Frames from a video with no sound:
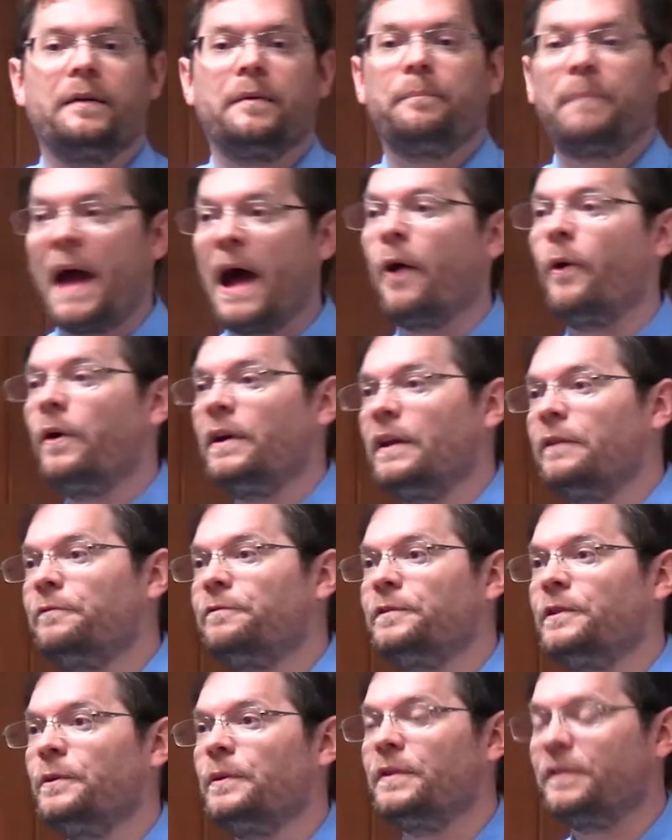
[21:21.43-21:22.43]
power and
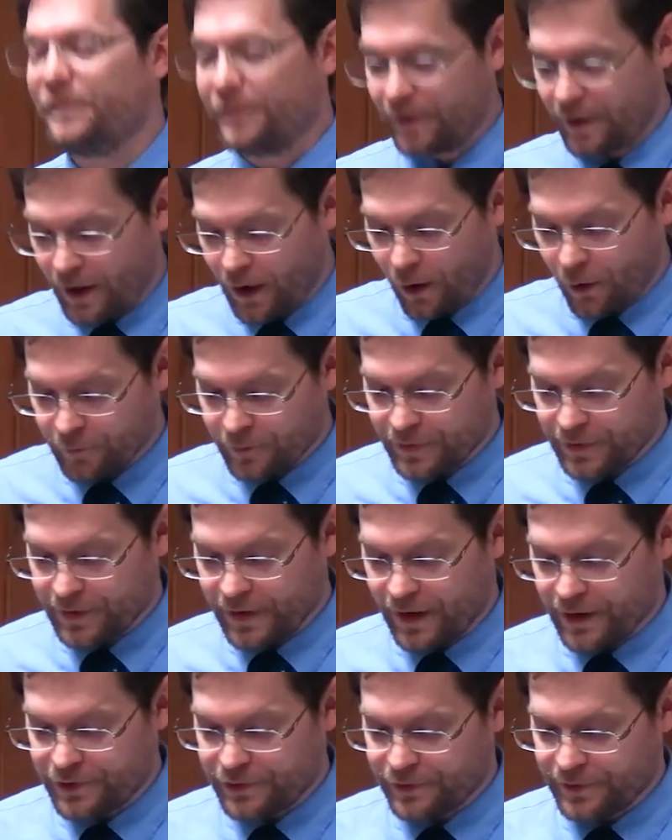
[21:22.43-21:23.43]
influence over the
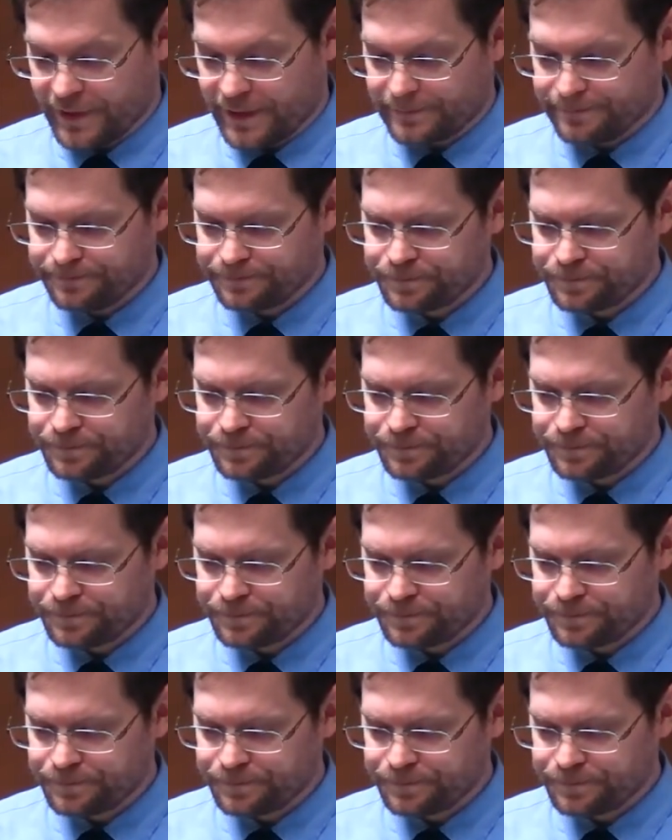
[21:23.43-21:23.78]
country.